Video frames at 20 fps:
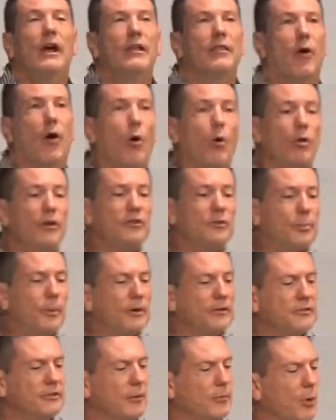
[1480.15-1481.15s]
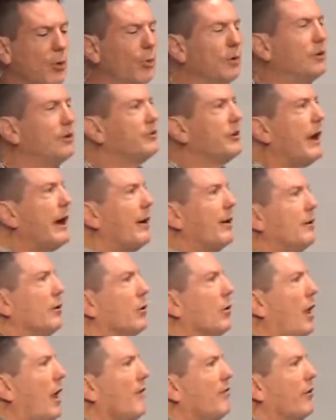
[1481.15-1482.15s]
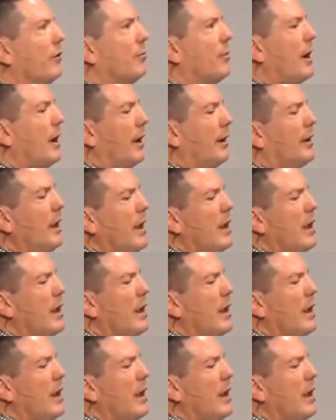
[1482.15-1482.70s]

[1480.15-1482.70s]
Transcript: the Holy Spirit's number one desire in your life and mine,